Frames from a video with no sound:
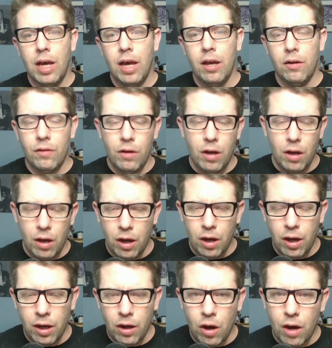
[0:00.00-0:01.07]
and
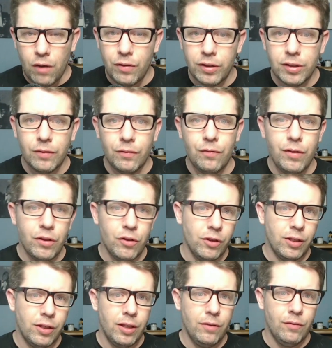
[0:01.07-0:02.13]
offensive
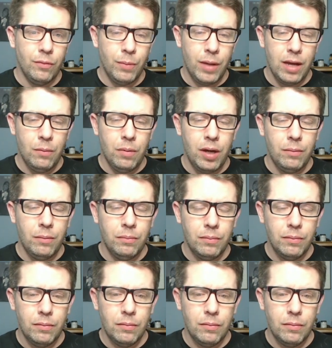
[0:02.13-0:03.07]
efficiency from KenPom.